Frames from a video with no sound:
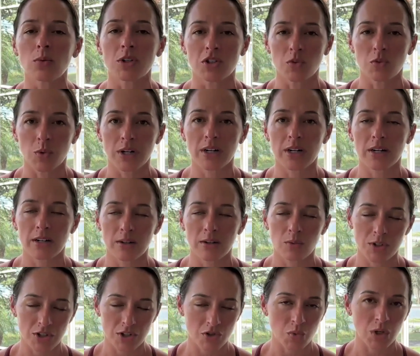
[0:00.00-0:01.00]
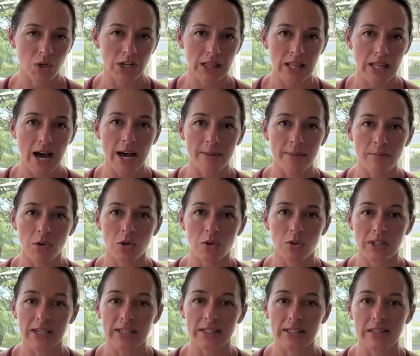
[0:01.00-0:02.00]
which is where a lot of
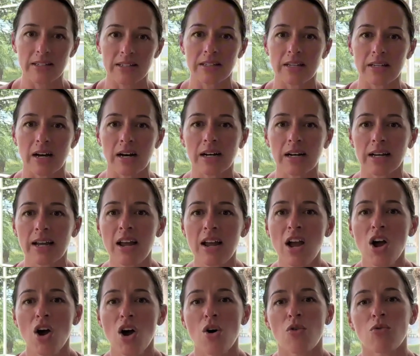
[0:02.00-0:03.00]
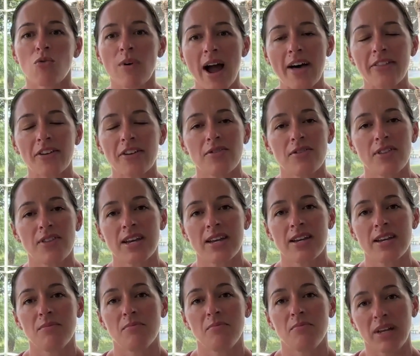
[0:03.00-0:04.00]
mold gets stuck, rather
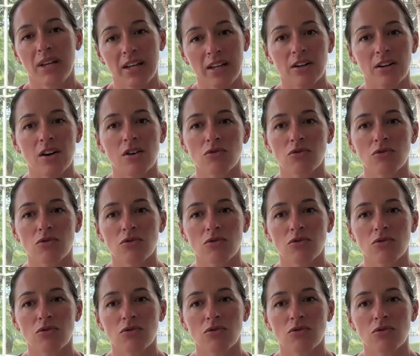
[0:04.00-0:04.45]
than being